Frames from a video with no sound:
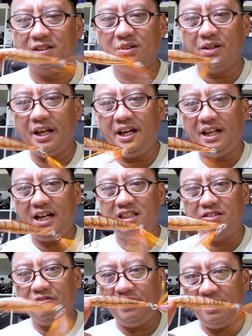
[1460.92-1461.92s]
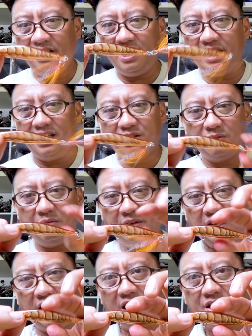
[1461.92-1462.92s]
Okay, it has a very nice
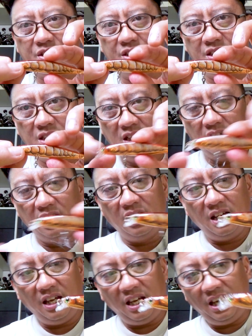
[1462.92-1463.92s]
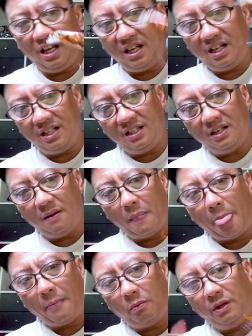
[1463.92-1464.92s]
swimming action, and
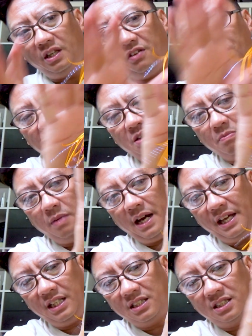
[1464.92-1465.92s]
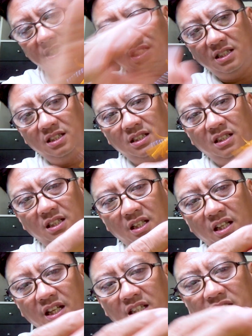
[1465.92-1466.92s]
when the fish bites,
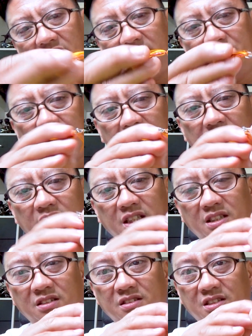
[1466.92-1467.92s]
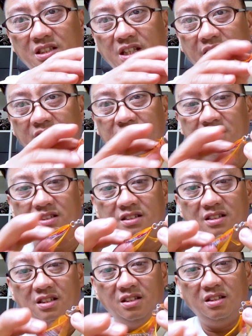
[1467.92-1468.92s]
this actually sticks.
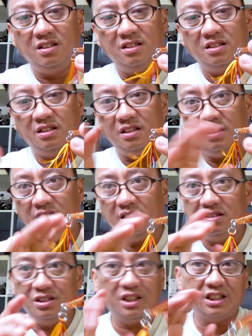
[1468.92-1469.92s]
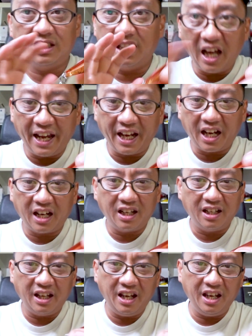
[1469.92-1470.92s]
Just like
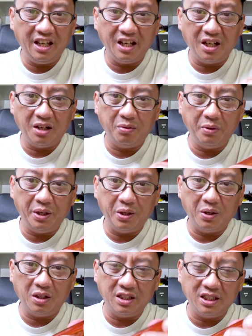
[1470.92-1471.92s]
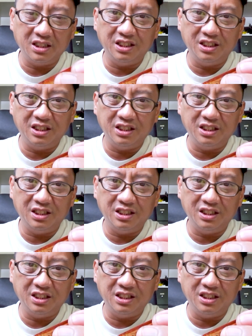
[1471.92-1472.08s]
a what do you call this?